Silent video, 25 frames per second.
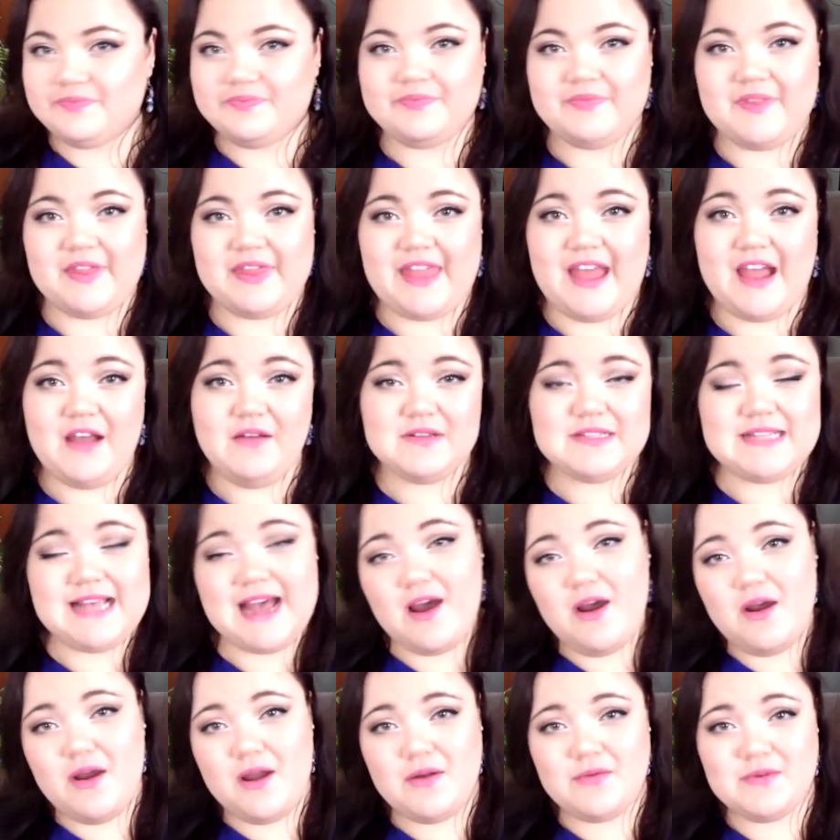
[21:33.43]
that was how
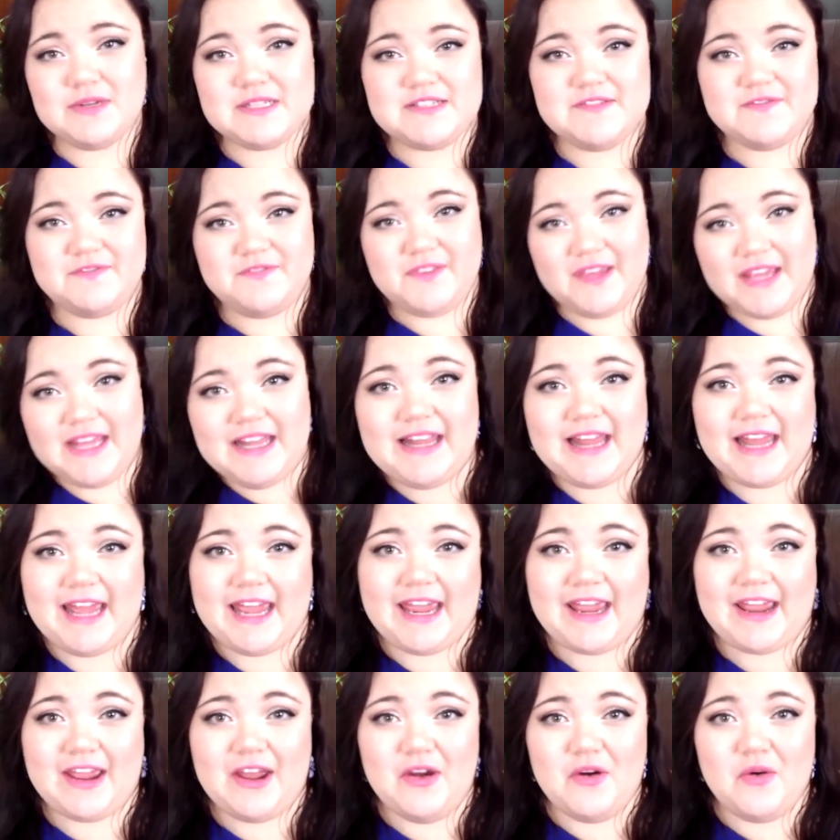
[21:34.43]
I was feeling
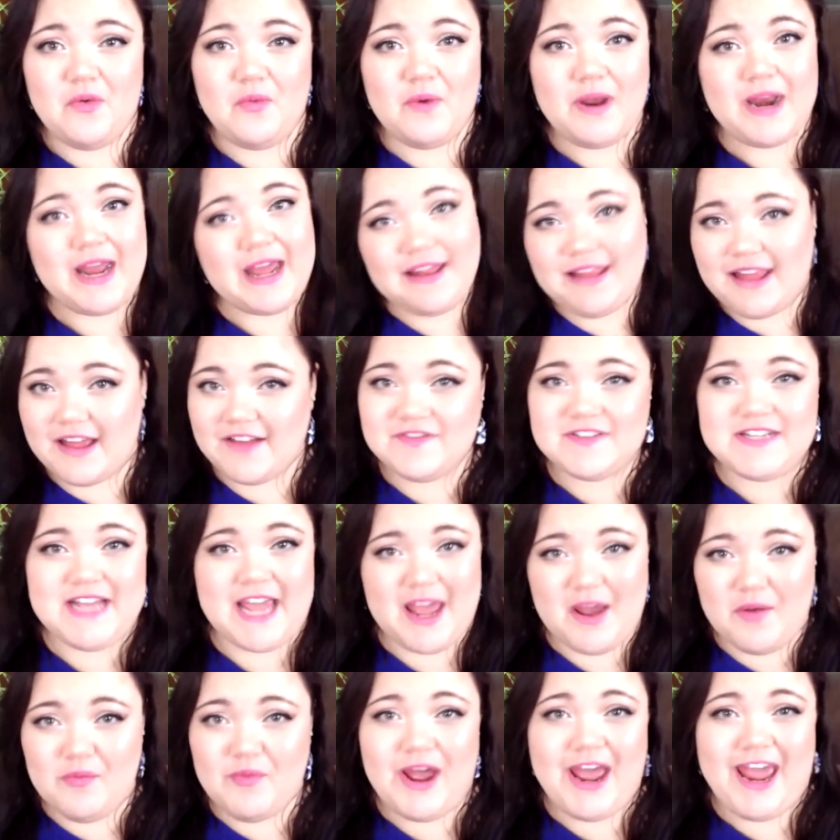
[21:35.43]
when I left
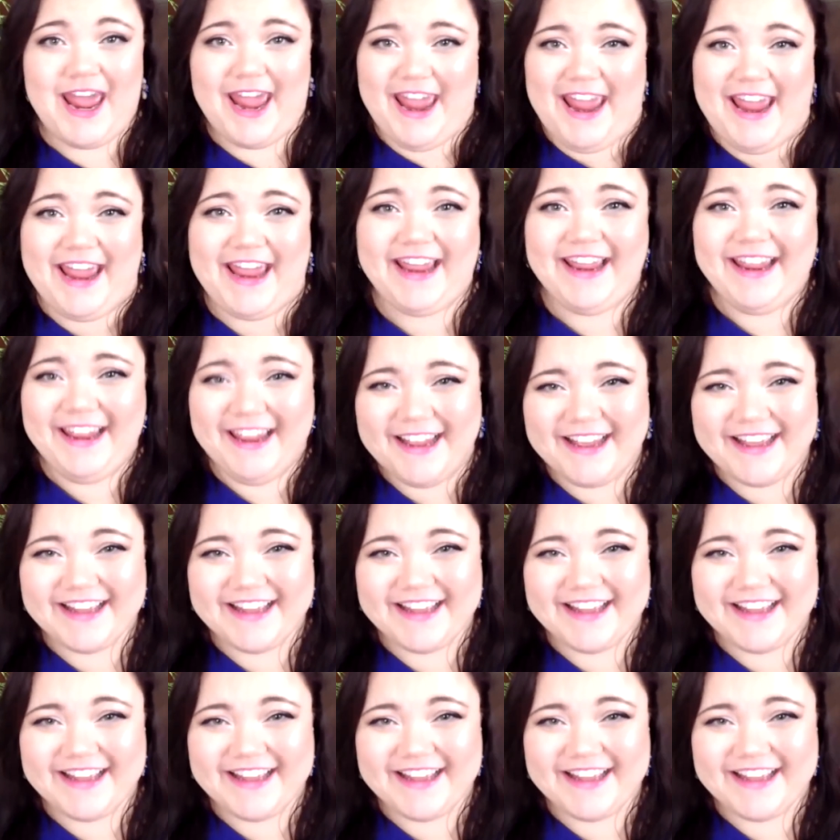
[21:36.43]
Amway.